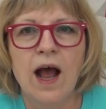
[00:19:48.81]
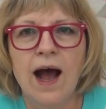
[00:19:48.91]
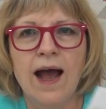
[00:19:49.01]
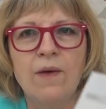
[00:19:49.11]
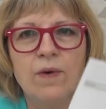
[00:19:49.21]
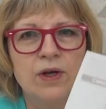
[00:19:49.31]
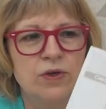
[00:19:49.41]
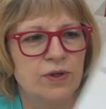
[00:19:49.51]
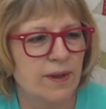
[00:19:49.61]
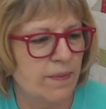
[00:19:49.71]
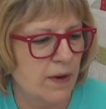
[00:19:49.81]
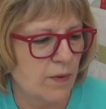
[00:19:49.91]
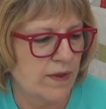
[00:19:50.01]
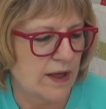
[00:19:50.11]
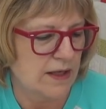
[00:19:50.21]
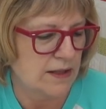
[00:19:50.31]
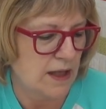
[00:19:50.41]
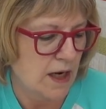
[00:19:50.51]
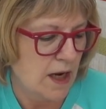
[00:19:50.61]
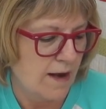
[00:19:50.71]
I want to do something with this
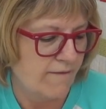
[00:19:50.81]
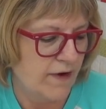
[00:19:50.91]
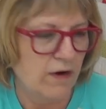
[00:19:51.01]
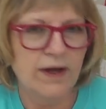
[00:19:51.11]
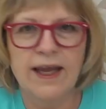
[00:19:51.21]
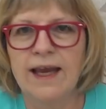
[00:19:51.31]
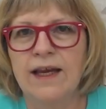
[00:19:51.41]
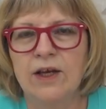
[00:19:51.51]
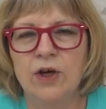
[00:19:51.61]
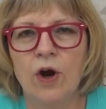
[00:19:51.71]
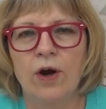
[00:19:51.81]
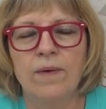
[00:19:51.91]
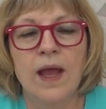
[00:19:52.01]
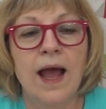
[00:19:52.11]
variegated yarn.